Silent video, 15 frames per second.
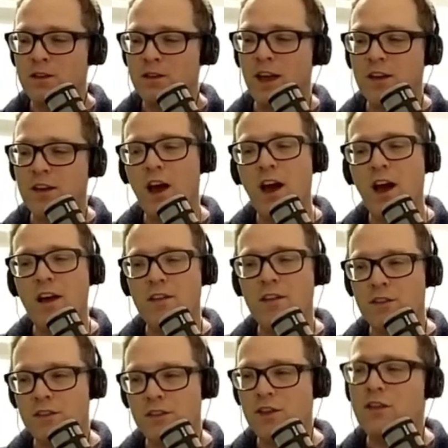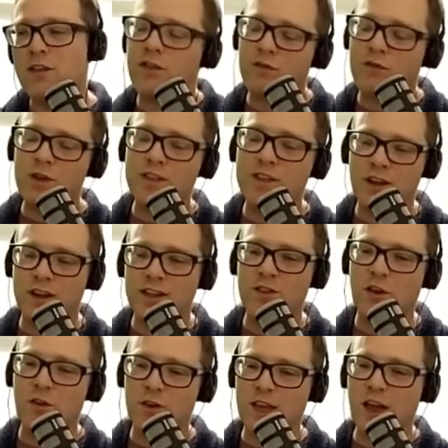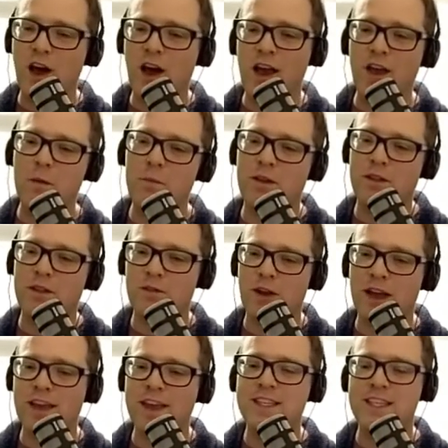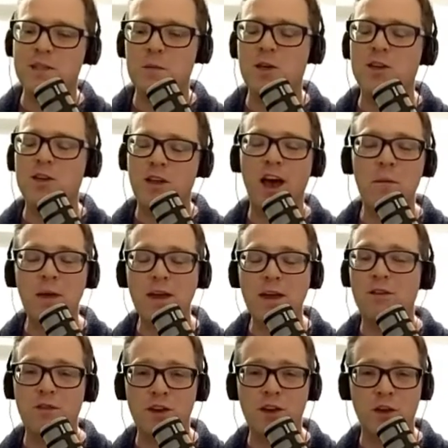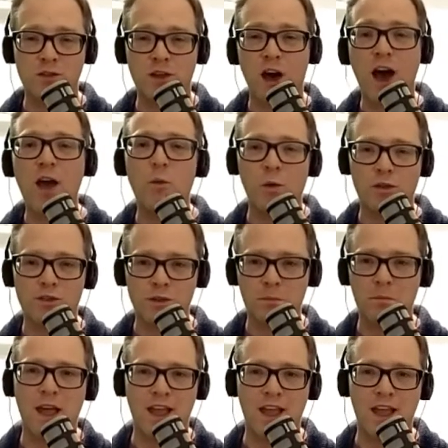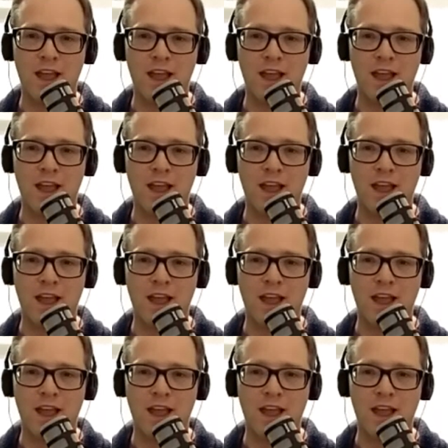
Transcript: And the other the reason I don't get high up in the rankings is because I make the videos I want to make.